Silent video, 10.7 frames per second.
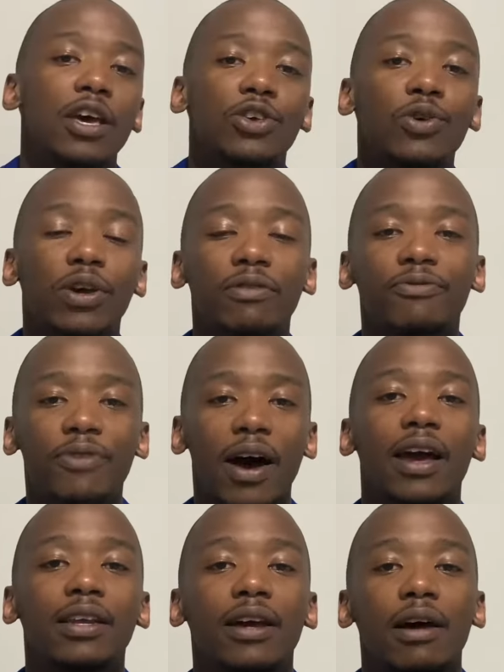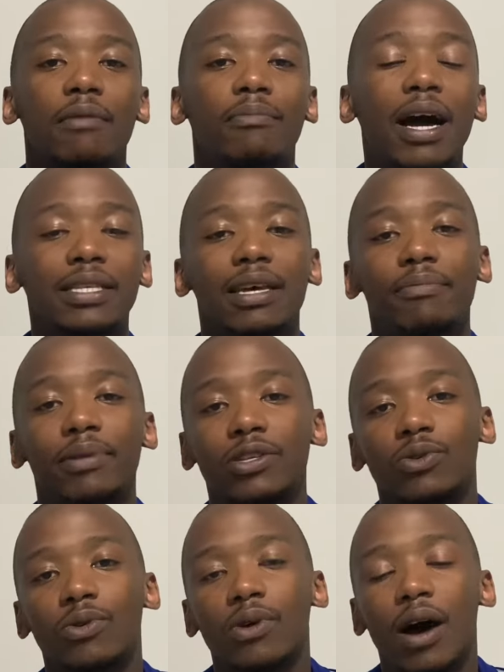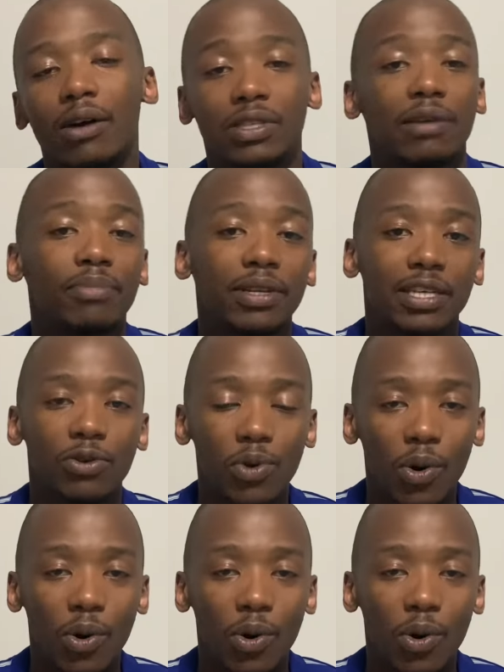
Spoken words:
you can find my template or our template at